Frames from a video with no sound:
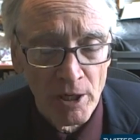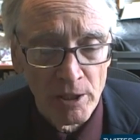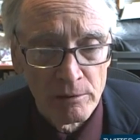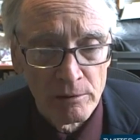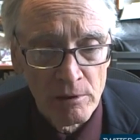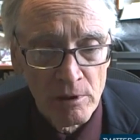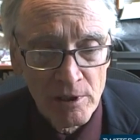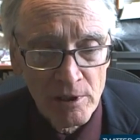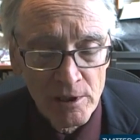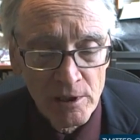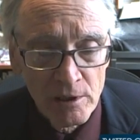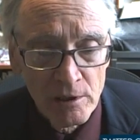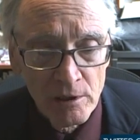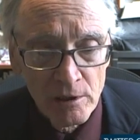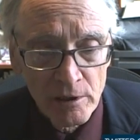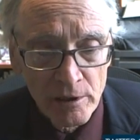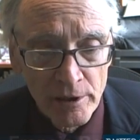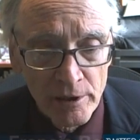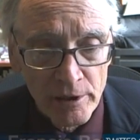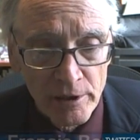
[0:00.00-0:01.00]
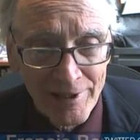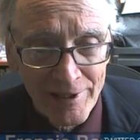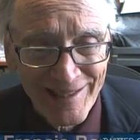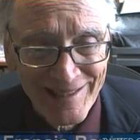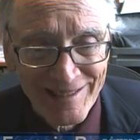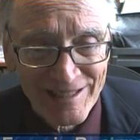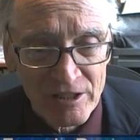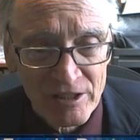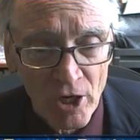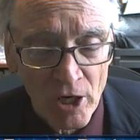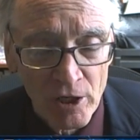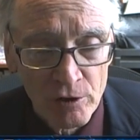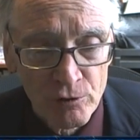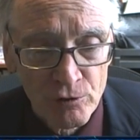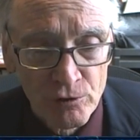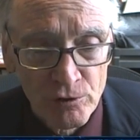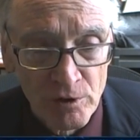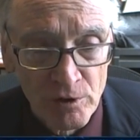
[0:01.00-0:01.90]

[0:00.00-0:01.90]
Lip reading: but it does